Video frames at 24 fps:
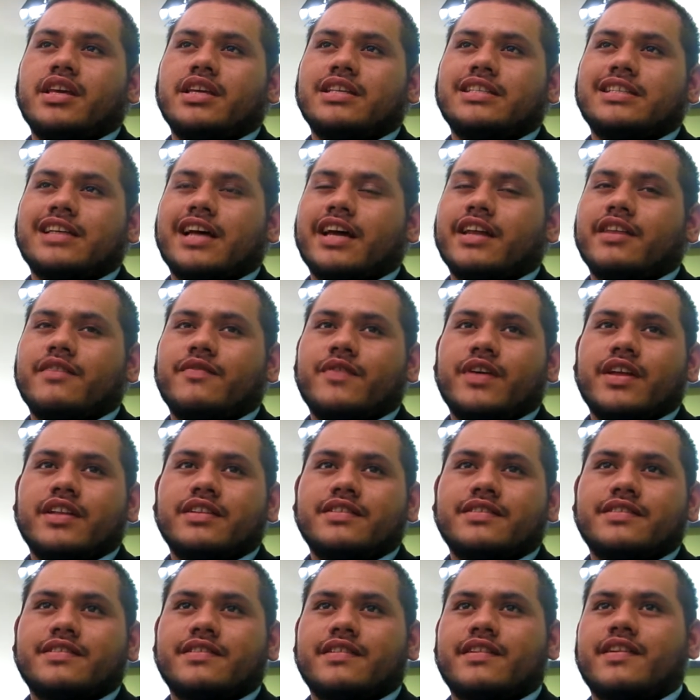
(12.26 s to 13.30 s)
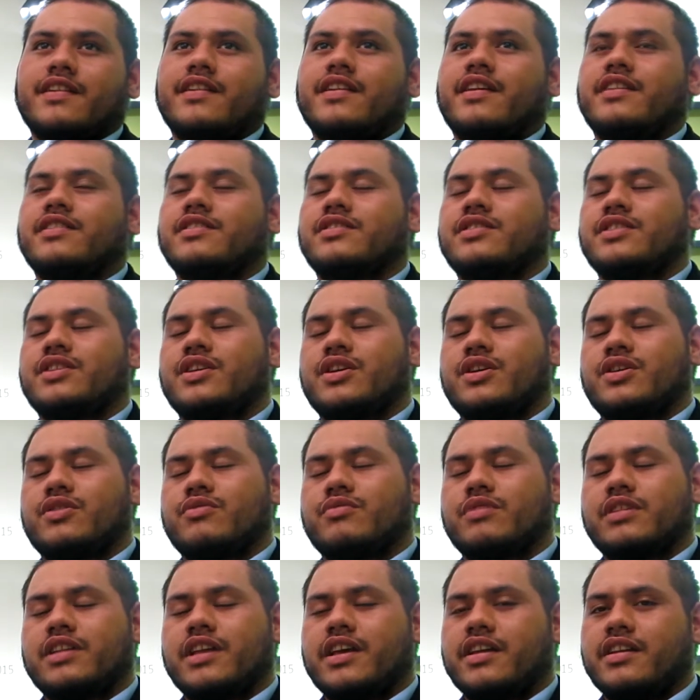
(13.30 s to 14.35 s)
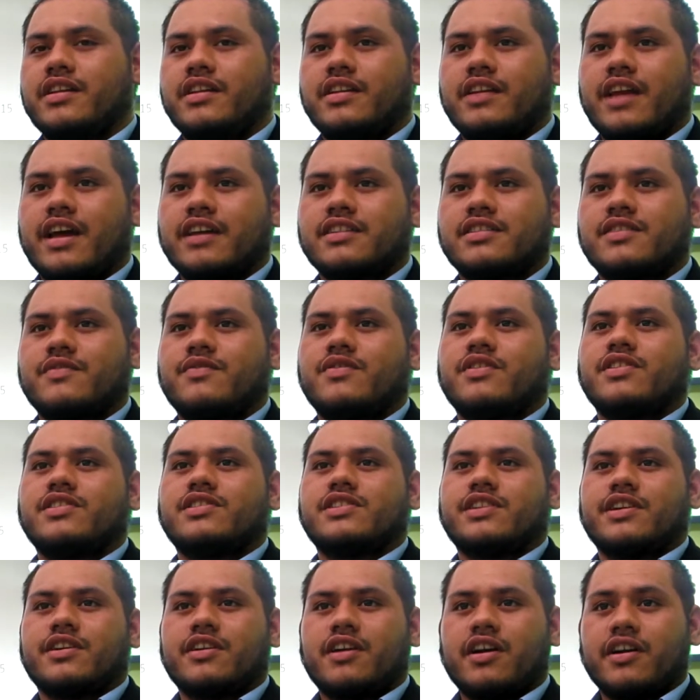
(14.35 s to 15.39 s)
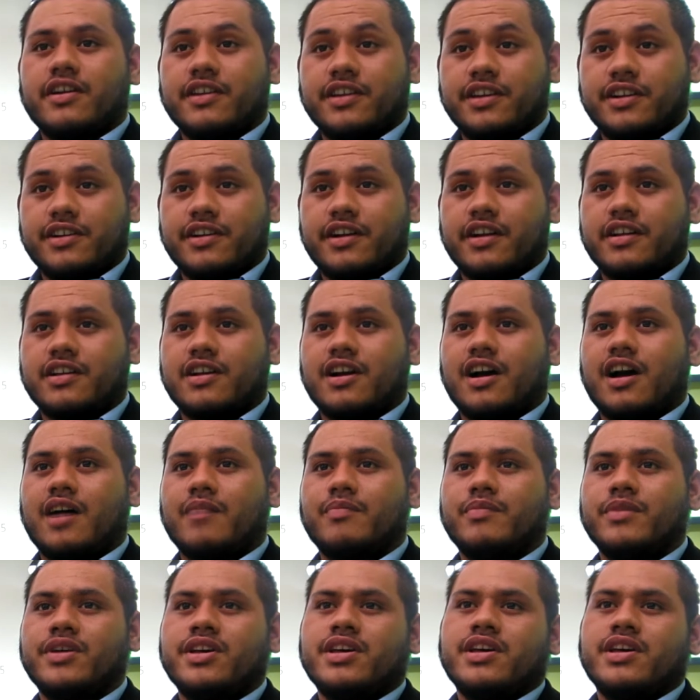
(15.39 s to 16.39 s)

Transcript: side events and NGO-related activities there are here at COP,